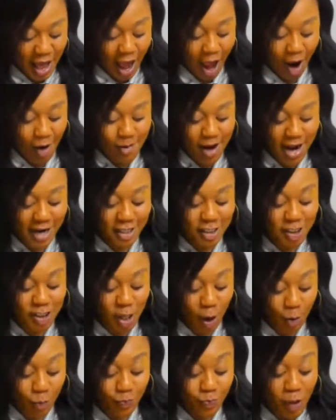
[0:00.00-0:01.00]
All right.
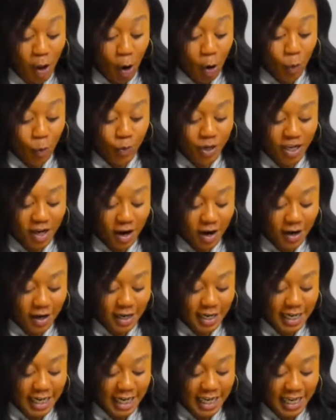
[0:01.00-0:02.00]
So we are
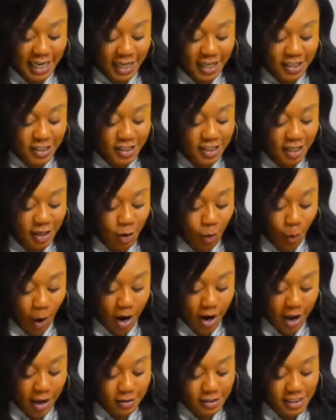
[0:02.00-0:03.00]
going to get to the
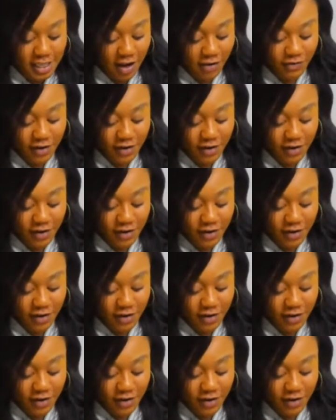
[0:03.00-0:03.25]
workout stuff.